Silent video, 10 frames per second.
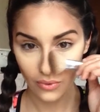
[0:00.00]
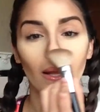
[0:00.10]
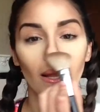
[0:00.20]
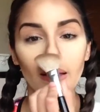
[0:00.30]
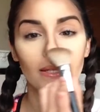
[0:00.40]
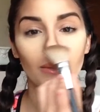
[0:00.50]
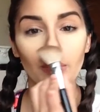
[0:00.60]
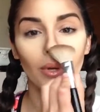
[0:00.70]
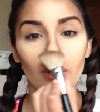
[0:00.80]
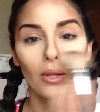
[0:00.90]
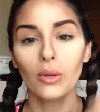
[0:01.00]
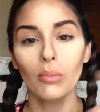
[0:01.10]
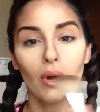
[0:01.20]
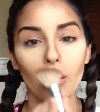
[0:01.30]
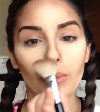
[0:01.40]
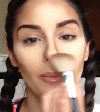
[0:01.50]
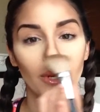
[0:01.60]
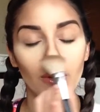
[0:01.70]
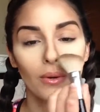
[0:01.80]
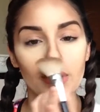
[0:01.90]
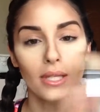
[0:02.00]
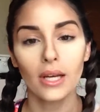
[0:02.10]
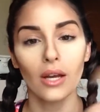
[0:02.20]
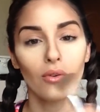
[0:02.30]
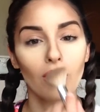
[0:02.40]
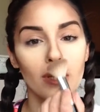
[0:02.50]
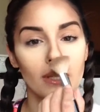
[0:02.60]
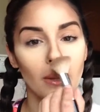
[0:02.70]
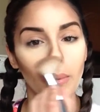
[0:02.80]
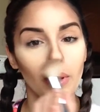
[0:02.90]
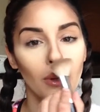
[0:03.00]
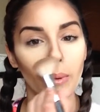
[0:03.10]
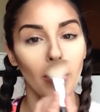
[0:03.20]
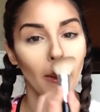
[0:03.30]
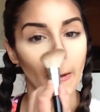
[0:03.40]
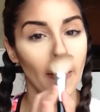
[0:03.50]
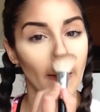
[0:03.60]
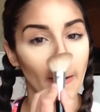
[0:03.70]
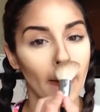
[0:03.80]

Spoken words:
And then I like to put it at the bottom of my nose to kind of raise it up a little bit.